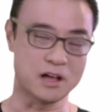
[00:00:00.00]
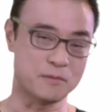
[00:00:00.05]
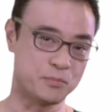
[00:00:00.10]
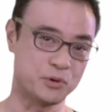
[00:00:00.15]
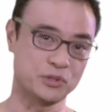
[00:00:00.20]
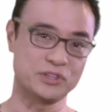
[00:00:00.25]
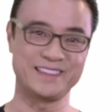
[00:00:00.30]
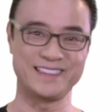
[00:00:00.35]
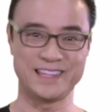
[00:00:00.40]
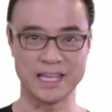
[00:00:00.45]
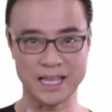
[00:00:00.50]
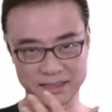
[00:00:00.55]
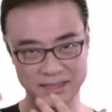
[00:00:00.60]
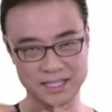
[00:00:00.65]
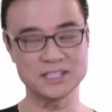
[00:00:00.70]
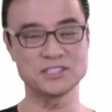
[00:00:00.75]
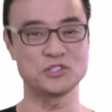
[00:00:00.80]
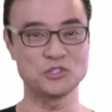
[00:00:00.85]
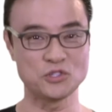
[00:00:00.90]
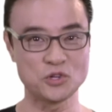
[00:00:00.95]
put dead
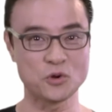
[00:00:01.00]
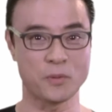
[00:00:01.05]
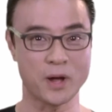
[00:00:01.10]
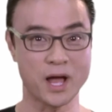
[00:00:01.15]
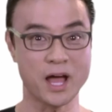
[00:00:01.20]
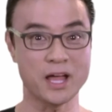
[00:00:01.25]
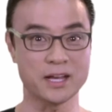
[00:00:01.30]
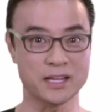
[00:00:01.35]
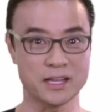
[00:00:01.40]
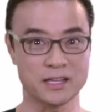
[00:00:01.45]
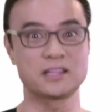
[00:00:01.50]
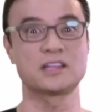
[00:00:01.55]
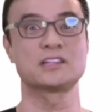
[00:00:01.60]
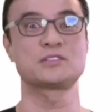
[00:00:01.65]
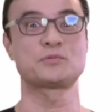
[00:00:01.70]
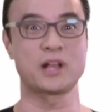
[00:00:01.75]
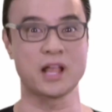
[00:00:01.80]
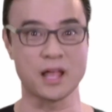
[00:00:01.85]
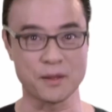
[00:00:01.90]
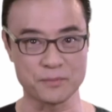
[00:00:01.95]
things in your body, guess
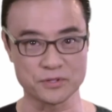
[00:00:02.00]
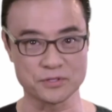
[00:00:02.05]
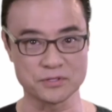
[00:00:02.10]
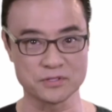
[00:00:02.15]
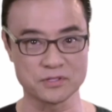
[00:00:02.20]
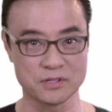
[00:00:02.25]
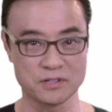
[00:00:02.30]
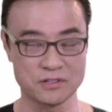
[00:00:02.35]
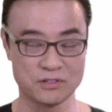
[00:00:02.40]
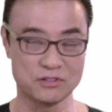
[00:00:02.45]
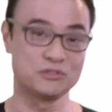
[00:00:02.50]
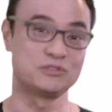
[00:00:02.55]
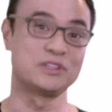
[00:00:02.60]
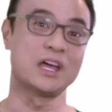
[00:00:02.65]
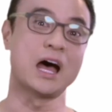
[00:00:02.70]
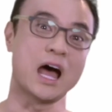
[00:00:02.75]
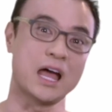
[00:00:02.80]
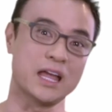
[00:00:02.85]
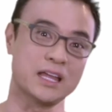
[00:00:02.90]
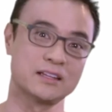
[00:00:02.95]
what happens? You
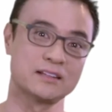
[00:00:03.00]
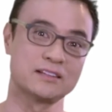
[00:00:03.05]
die.